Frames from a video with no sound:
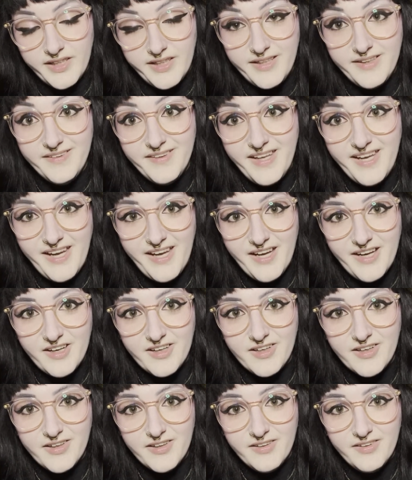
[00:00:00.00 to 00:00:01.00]
In the
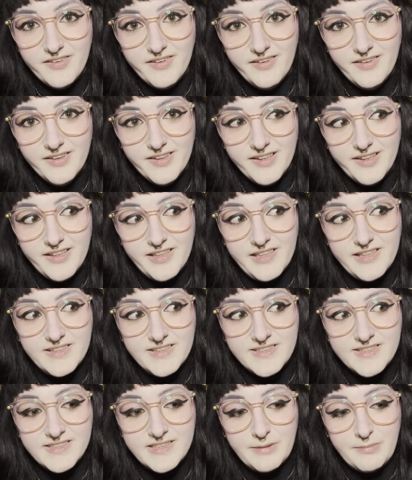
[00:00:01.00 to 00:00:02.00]
air, it's
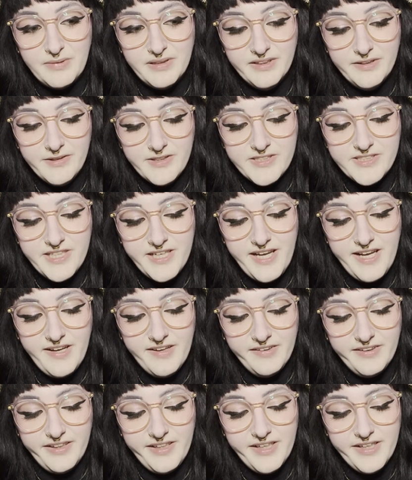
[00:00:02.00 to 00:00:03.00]
similar to
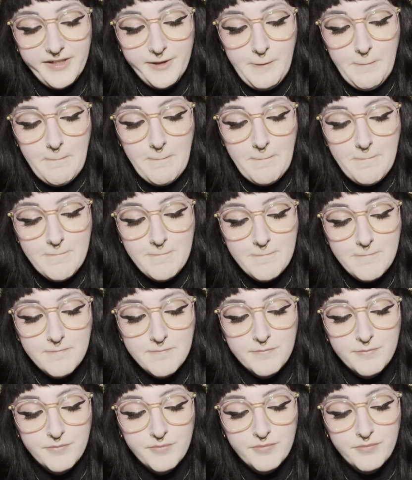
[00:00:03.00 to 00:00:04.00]
Alien,
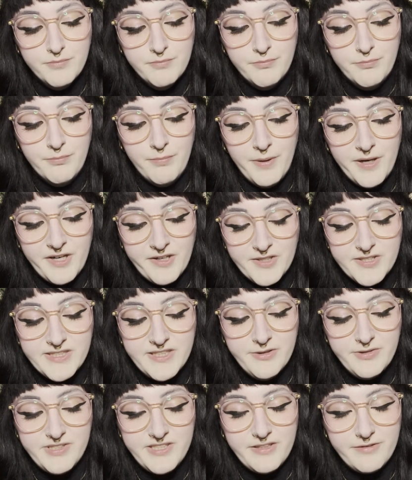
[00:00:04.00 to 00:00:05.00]
but
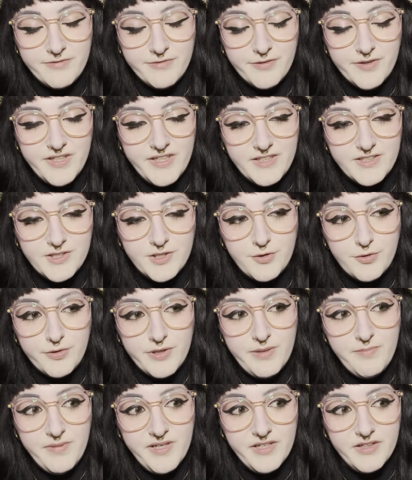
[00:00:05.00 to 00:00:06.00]
also different. It's
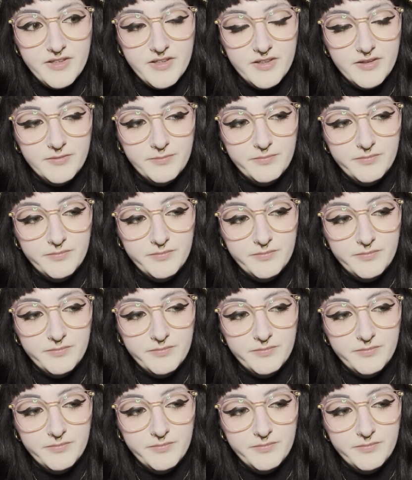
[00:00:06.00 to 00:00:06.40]
creamier.